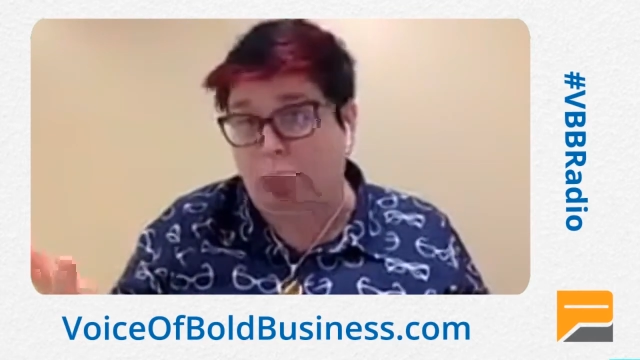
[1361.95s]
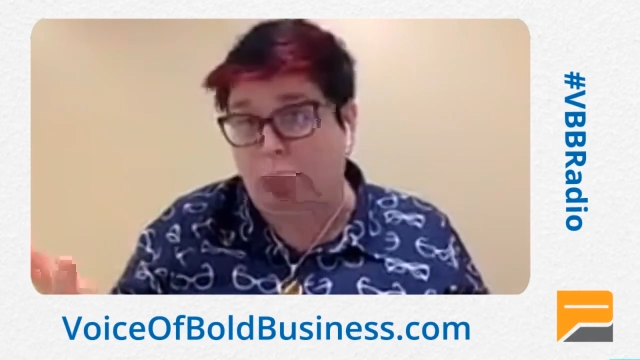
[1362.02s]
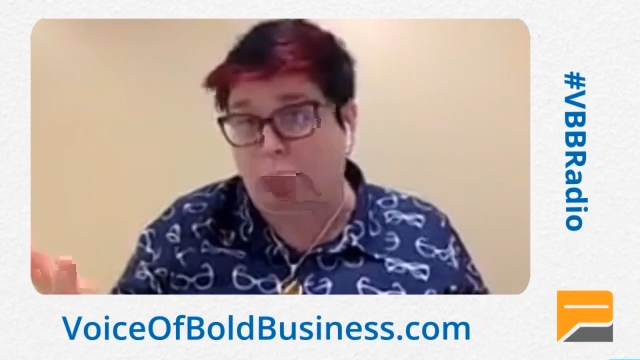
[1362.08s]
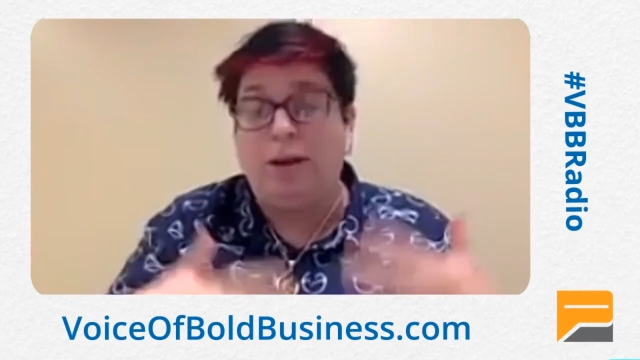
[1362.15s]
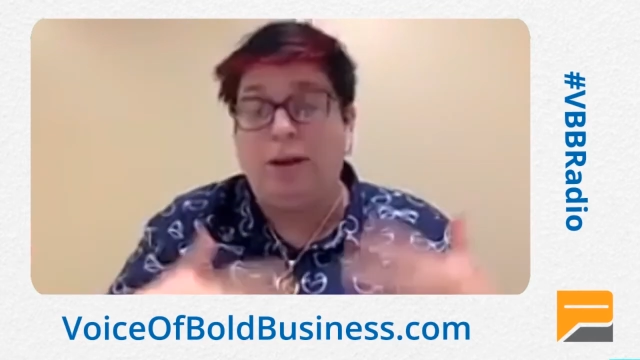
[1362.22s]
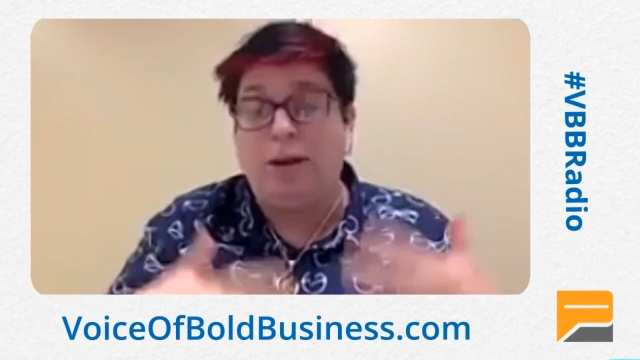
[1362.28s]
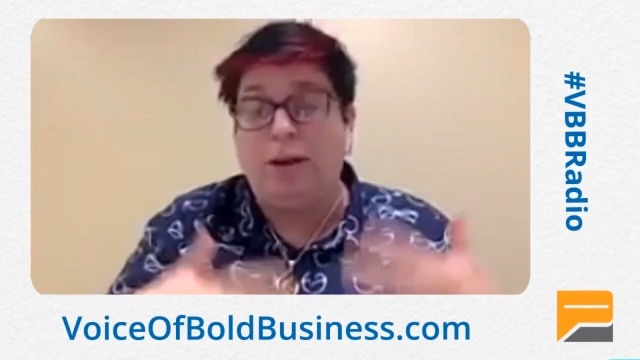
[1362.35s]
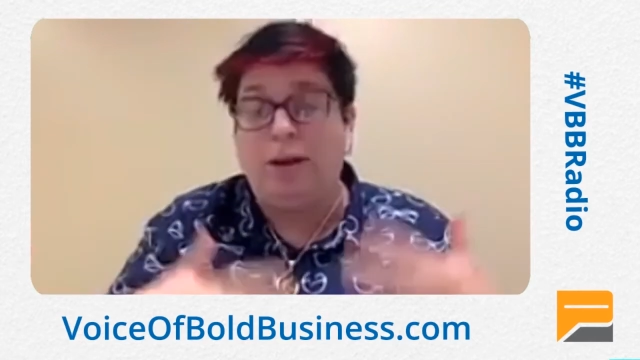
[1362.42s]

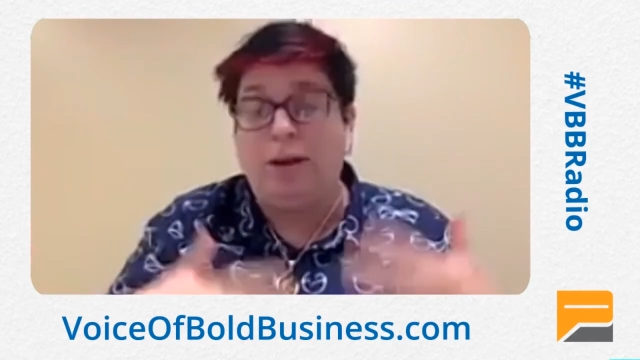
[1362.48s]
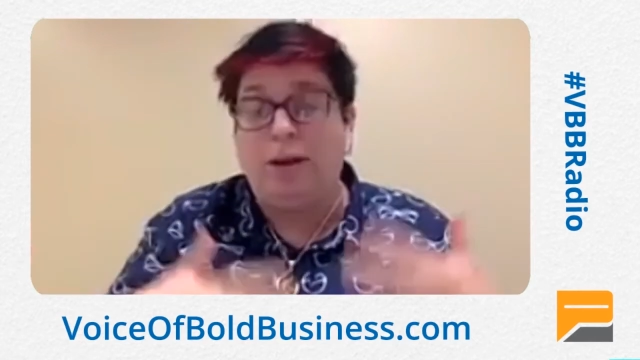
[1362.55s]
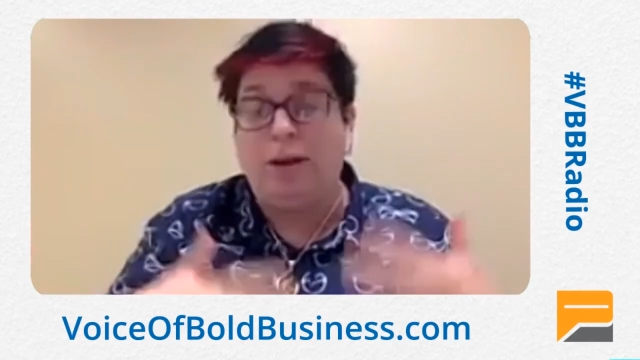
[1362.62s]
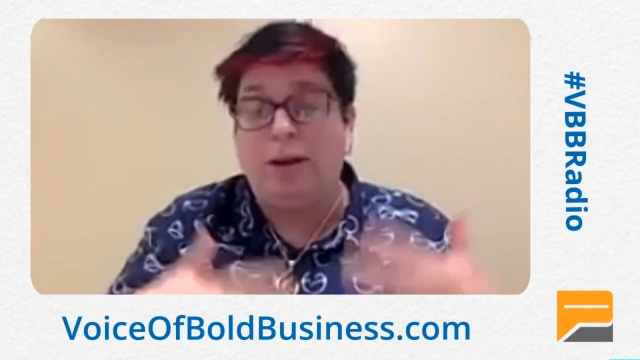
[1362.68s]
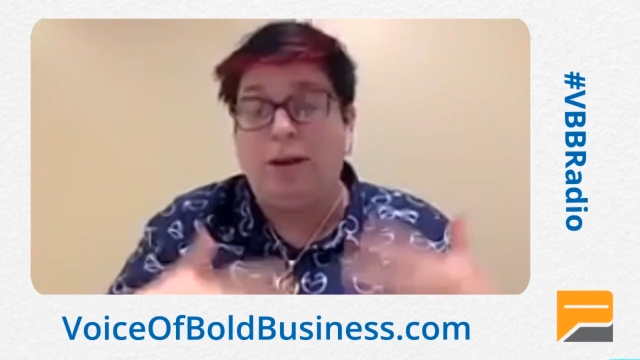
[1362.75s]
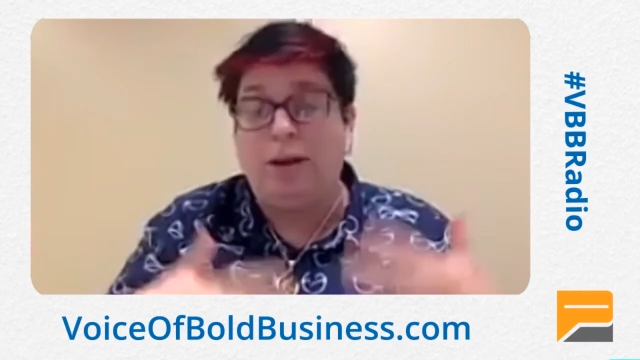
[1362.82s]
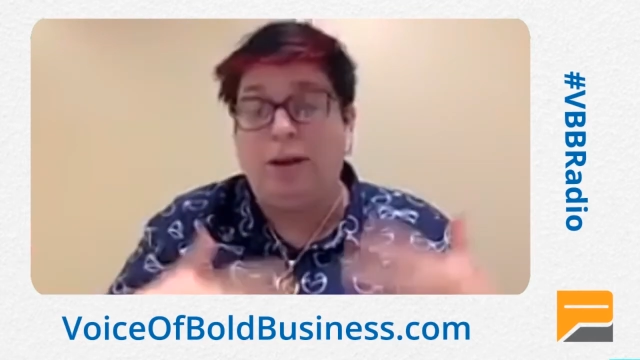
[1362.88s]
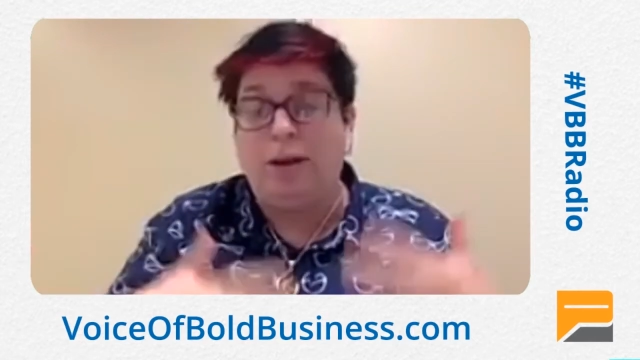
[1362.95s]
You have a
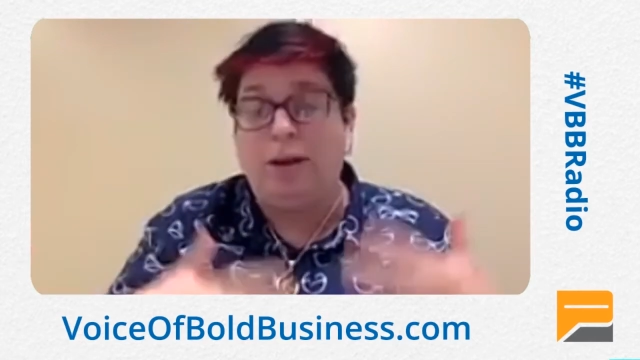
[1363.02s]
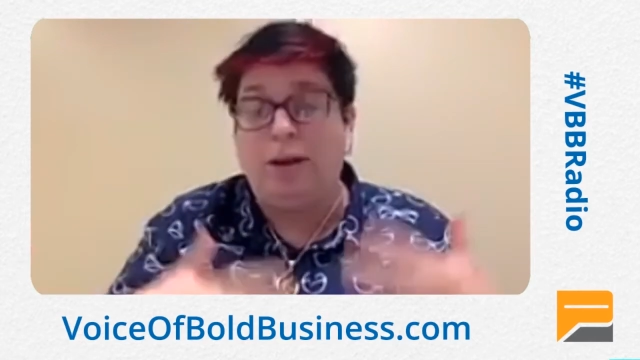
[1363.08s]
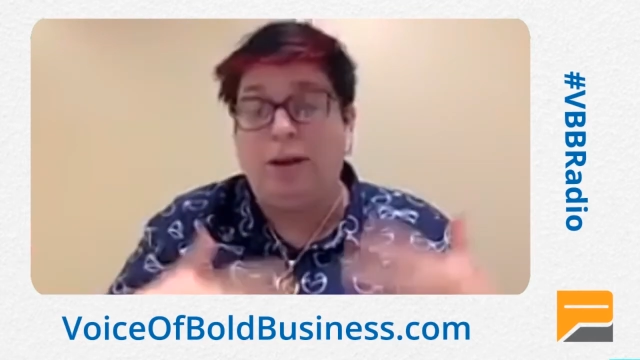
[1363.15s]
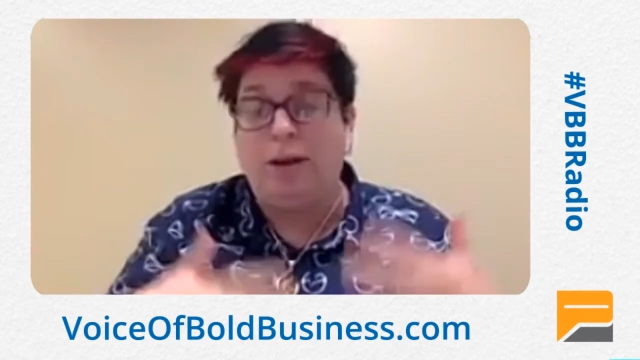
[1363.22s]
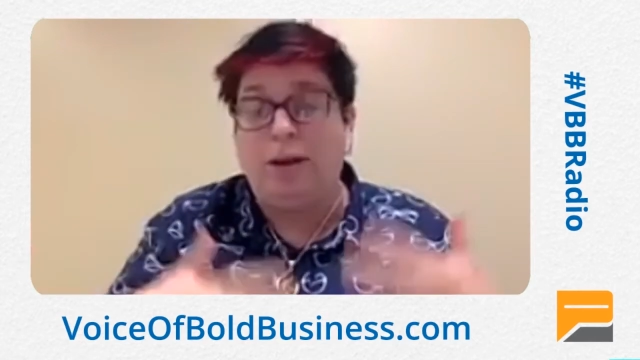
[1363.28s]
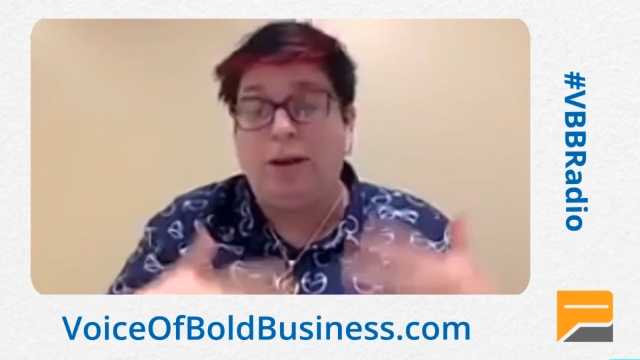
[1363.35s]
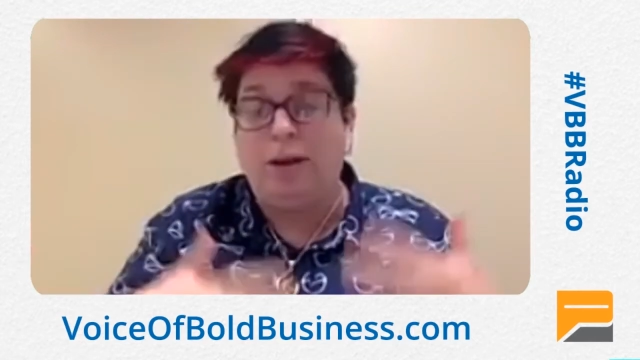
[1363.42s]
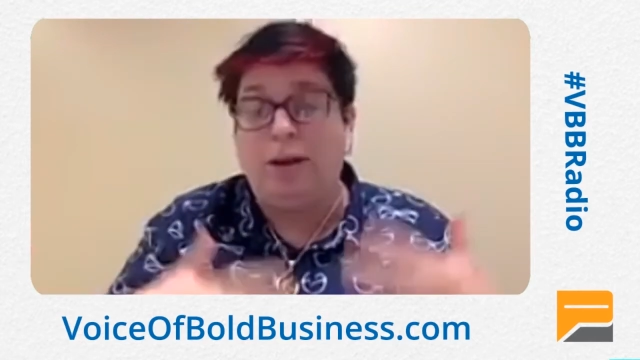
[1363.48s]
very compelling
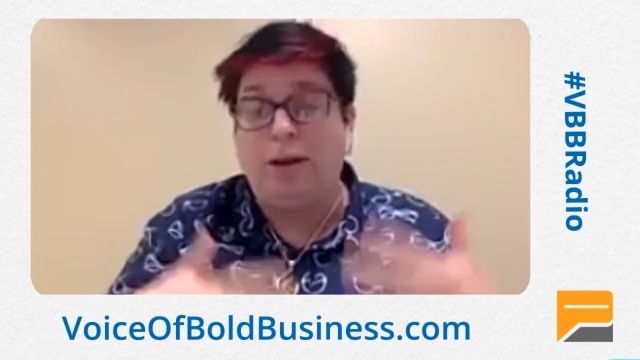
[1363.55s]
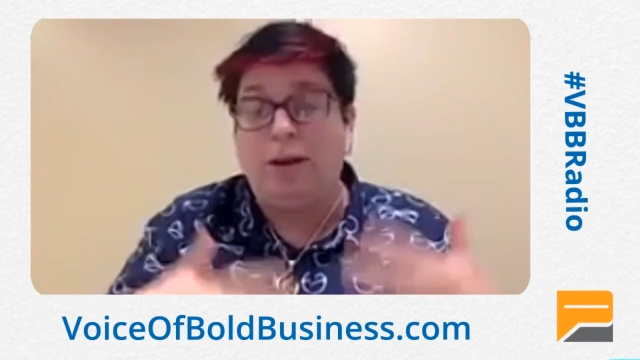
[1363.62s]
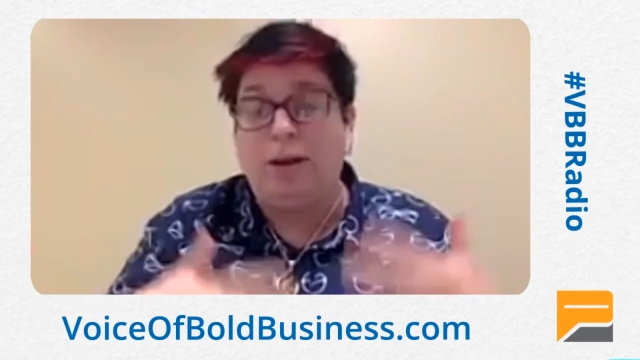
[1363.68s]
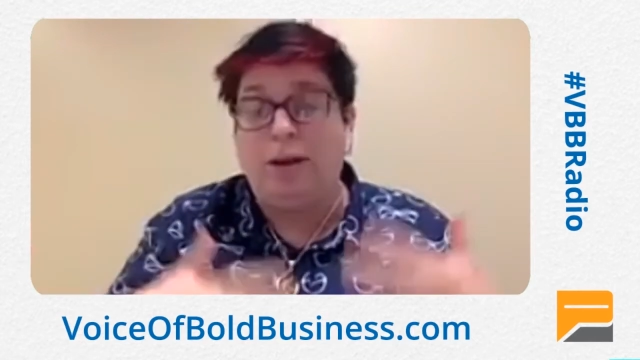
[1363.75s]
show.